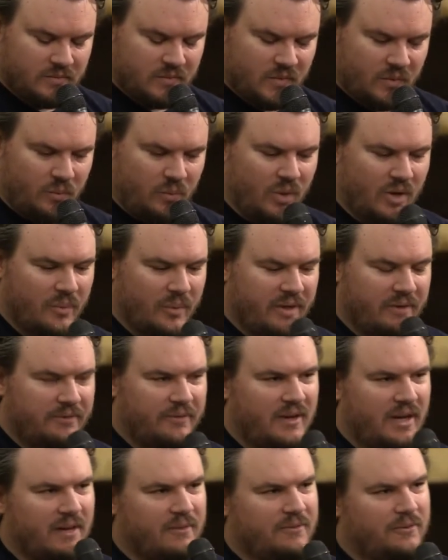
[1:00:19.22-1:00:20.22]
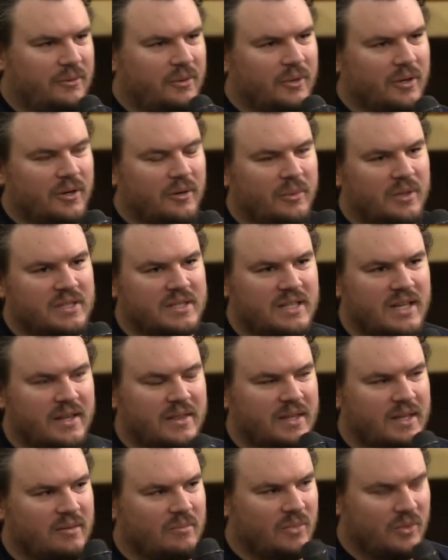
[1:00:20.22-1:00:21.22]
What we fought for was
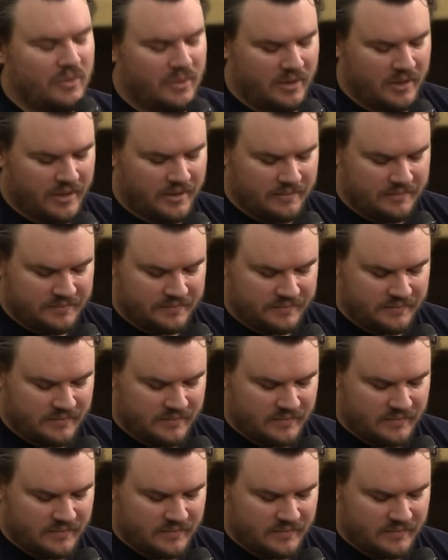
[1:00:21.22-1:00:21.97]
nothing more